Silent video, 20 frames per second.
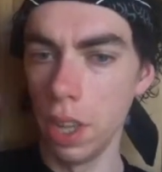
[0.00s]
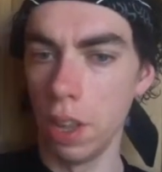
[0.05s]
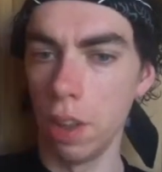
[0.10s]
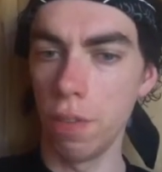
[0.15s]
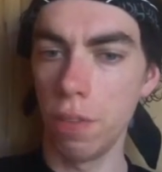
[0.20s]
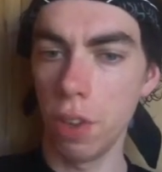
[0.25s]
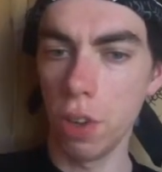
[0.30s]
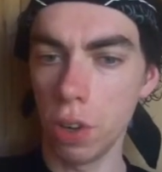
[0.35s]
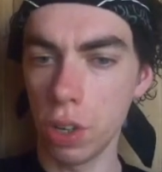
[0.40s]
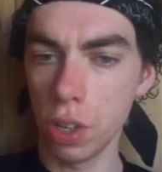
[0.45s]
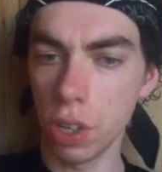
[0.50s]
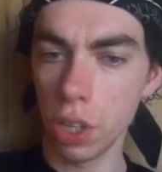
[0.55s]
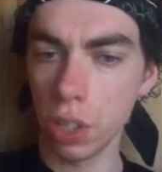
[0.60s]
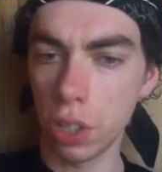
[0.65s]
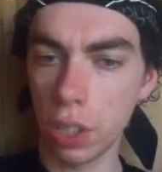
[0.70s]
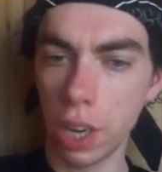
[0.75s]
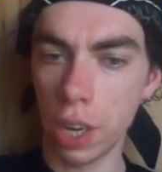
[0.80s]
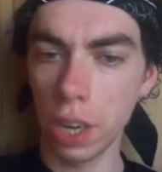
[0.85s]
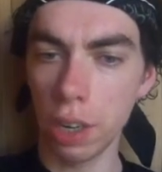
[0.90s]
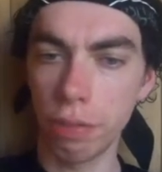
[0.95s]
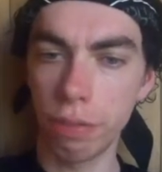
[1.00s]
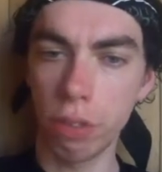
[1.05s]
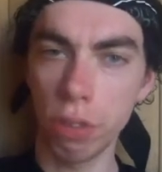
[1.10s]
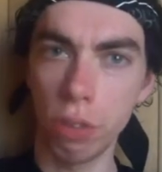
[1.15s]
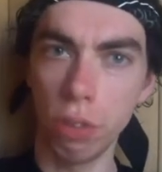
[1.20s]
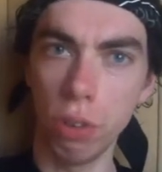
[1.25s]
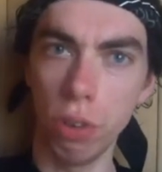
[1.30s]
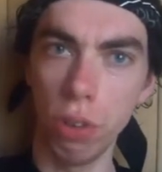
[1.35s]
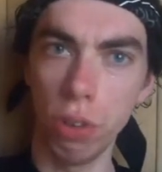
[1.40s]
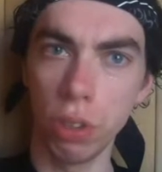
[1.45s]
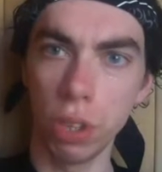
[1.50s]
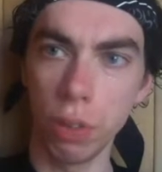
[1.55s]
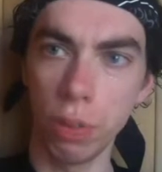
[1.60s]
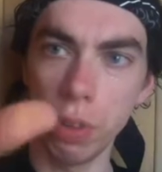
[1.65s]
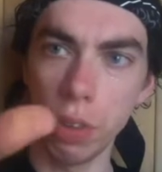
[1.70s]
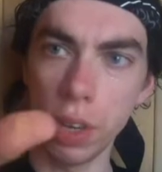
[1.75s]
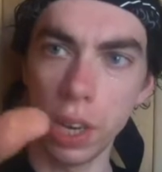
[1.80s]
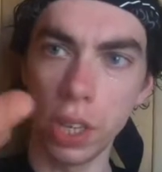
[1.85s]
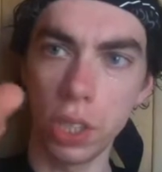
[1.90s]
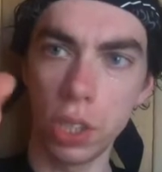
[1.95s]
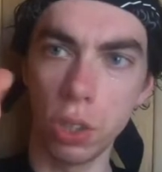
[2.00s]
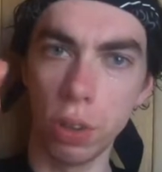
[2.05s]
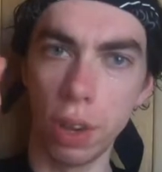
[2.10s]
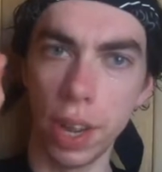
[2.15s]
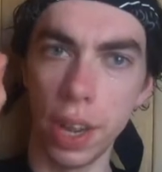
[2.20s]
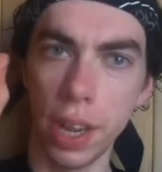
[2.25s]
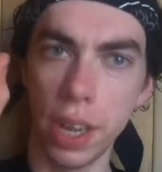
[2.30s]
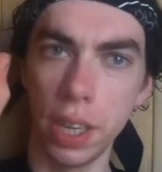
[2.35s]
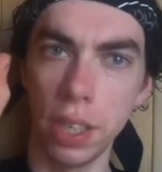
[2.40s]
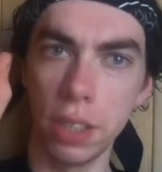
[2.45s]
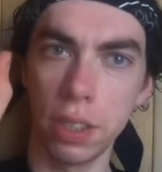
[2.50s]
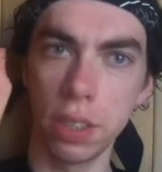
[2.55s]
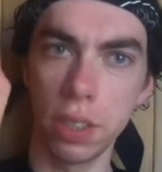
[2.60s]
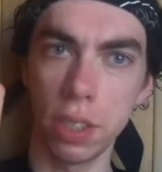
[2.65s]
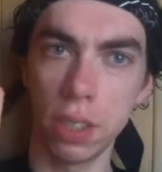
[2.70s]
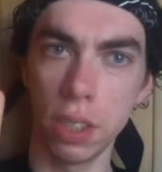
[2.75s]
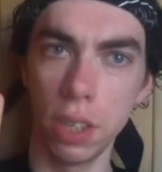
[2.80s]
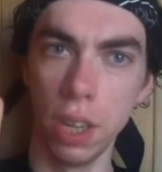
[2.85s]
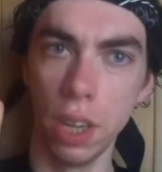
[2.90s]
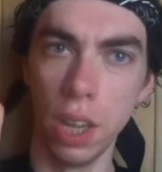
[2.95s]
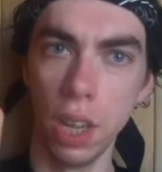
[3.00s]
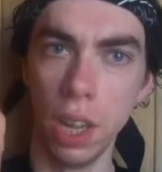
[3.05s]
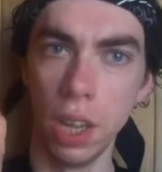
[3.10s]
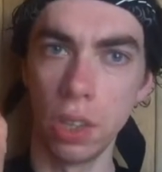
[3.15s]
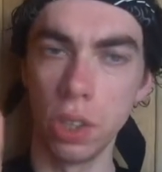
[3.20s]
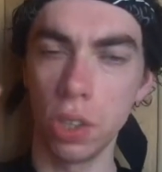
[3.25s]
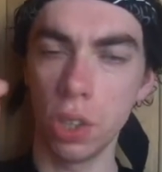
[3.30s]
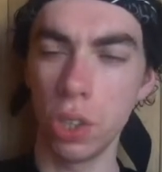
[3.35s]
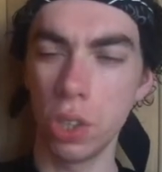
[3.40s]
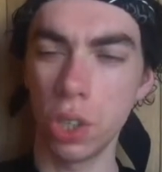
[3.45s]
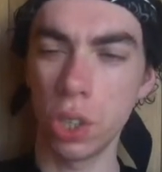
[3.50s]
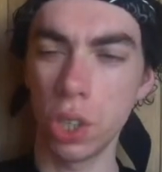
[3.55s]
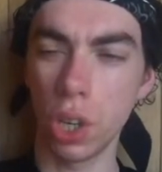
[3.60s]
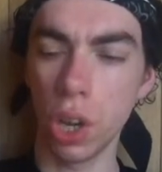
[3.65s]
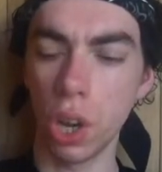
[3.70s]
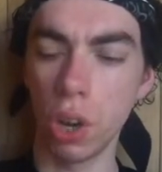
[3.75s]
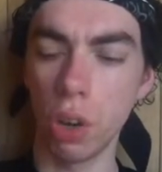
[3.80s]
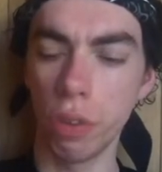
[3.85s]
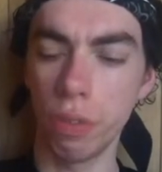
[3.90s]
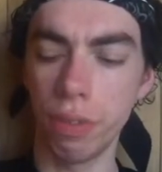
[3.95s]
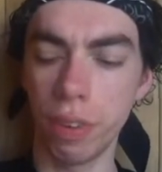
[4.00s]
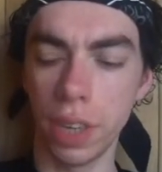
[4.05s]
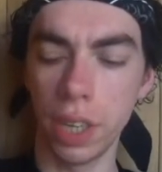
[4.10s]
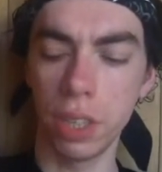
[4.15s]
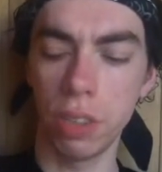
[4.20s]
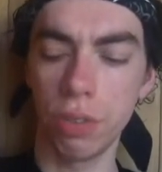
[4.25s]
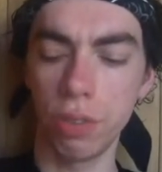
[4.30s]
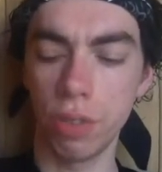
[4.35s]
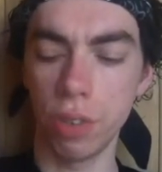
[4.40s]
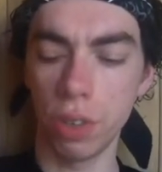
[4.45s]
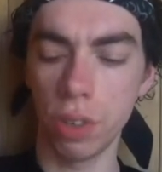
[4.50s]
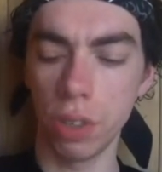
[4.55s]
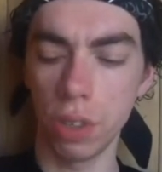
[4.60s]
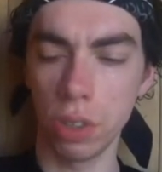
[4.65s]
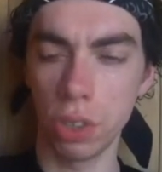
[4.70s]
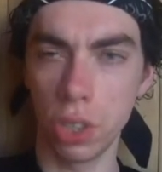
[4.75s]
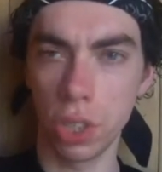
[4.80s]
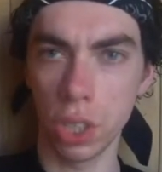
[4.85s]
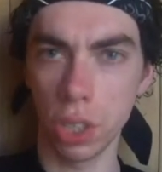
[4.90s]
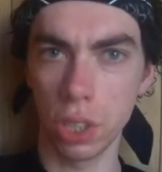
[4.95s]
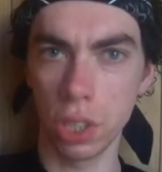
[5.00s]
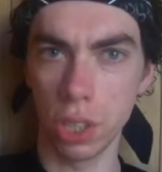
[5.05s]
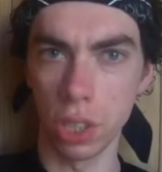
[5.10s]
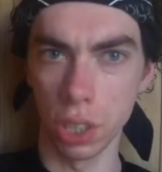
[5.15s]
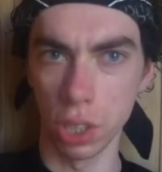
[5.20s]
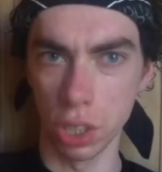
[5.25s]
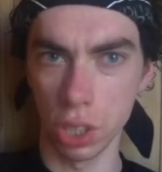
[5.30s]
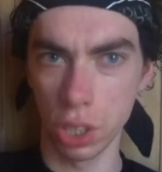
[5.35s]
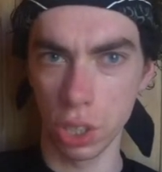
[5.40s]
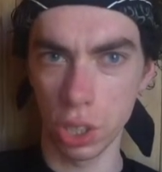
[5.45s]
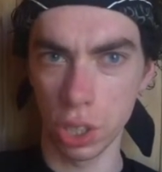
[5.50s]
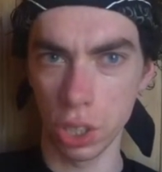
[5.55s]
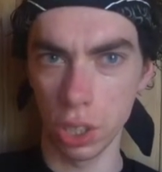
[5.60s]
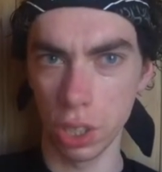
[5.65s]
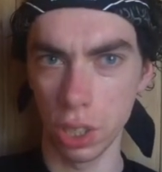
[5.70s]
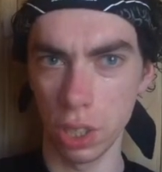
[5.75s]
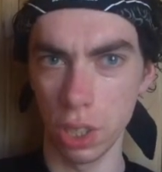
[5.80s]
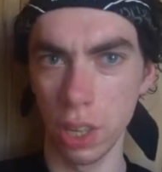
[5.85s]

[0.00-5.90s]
If you are not careful, they will let you hate those who fight for justice,